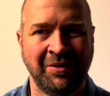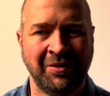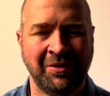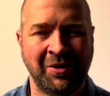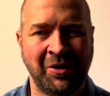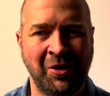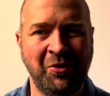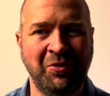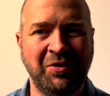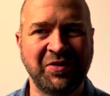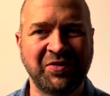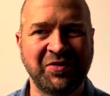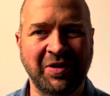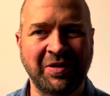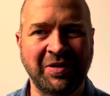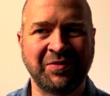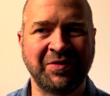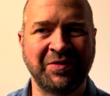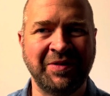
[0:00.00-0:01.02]
Who
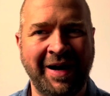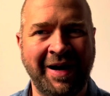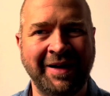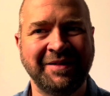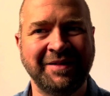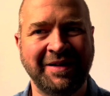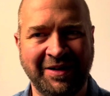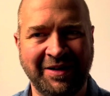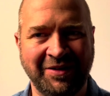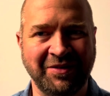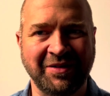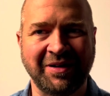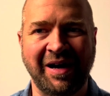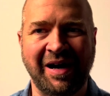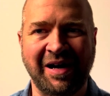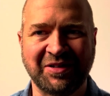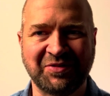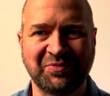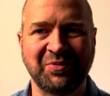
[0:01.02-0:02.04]
deserves not to hear the
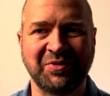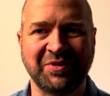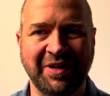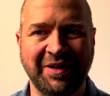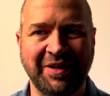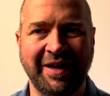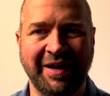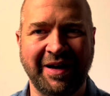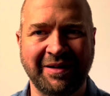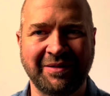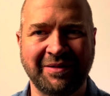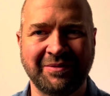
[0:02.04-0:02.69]
gospel today?